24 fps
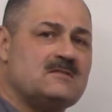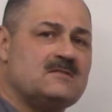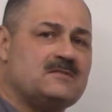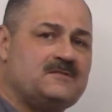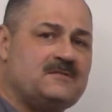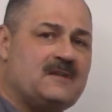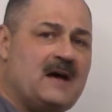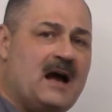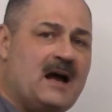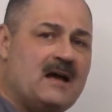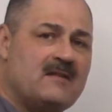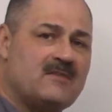
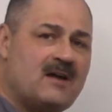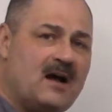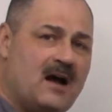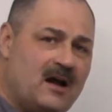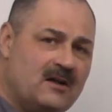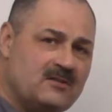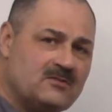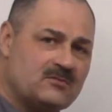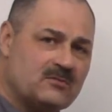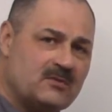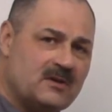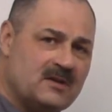
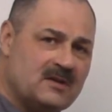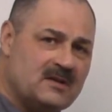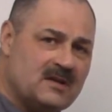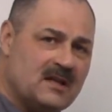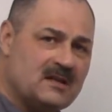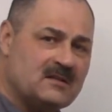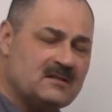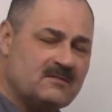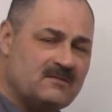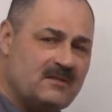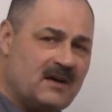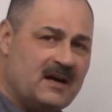500
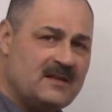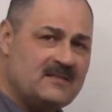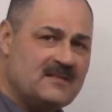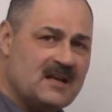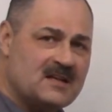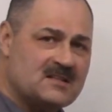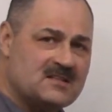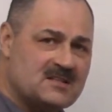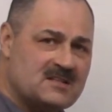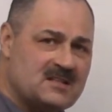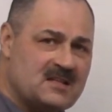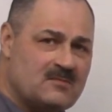and divide
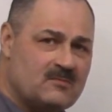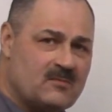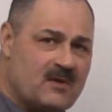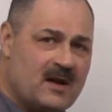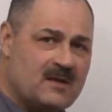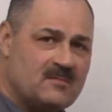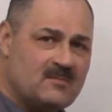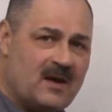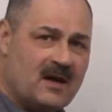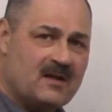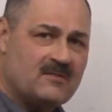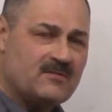that steam
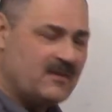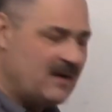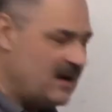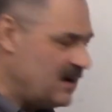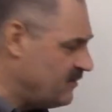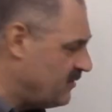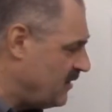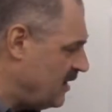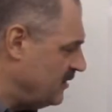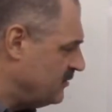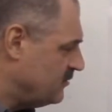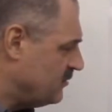rate by
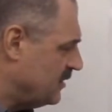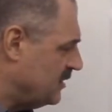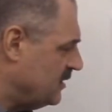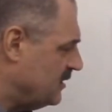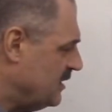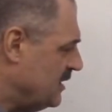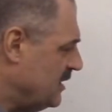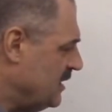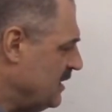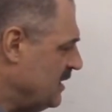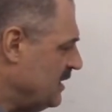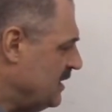
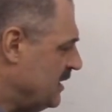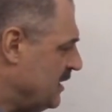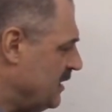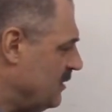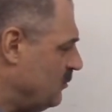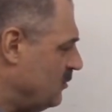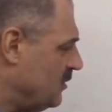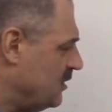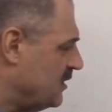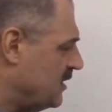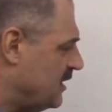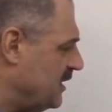500,
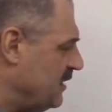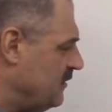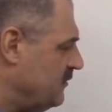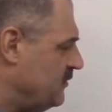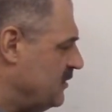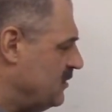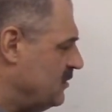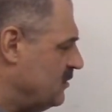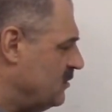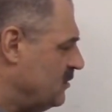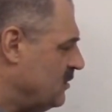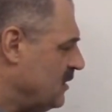it will give
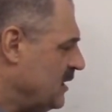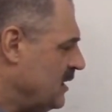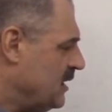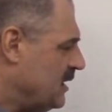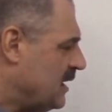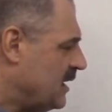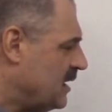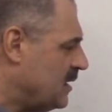you an